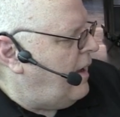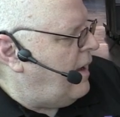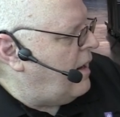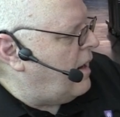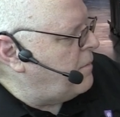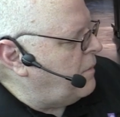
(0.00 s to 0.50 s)

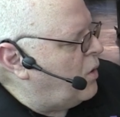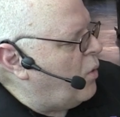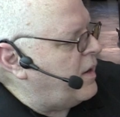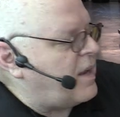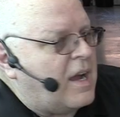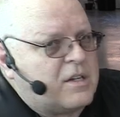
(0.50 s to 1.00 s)
And I'm
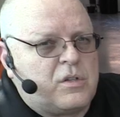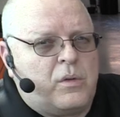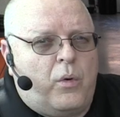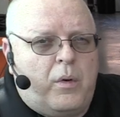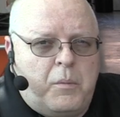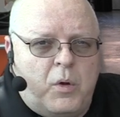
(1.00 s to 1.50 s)
going to
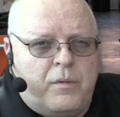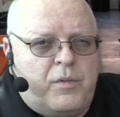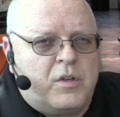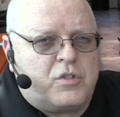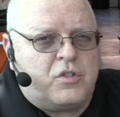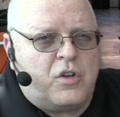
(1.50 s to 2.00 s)
actually remove
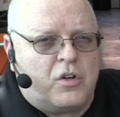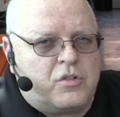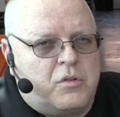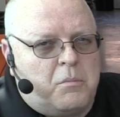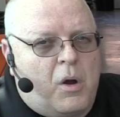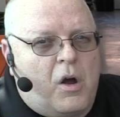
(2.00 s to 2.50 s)
this
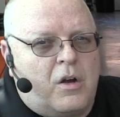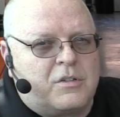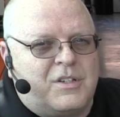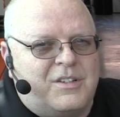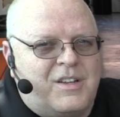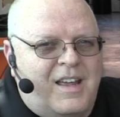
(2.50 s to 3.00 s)
junction
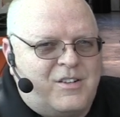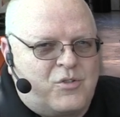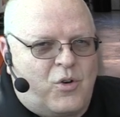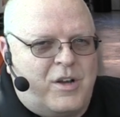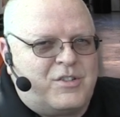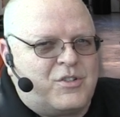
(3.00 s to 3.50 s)
box and
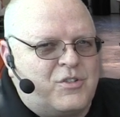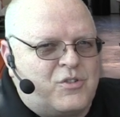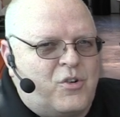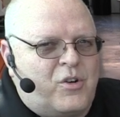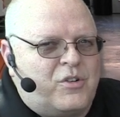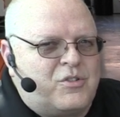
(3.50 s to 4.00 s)
trace the
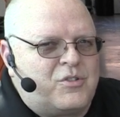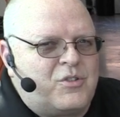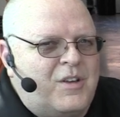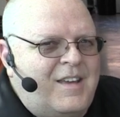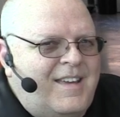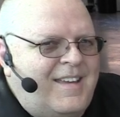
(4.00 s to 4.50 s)
circuits
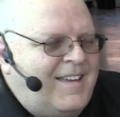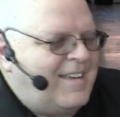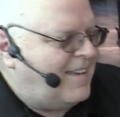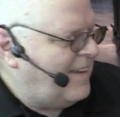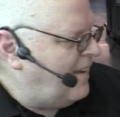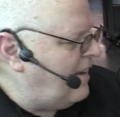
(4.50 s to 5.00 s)

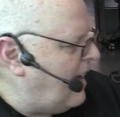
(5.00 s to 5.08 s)
and